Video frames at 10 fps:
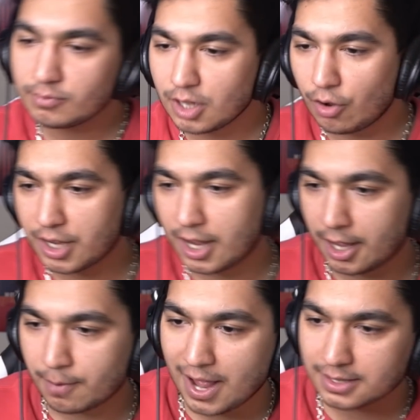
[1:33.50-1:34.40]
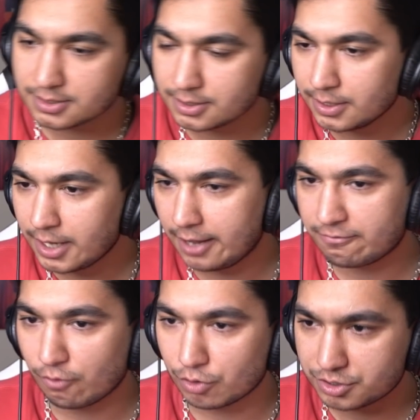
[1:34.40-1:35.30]
Or yeah, Air Max, Air
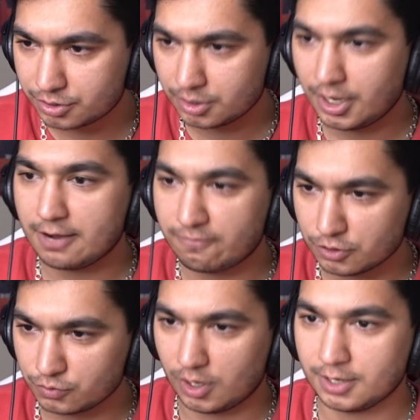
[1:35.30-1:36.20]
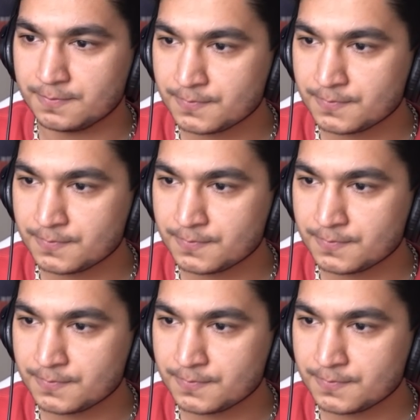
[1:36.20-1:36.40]
Force, yeah. Air Force One.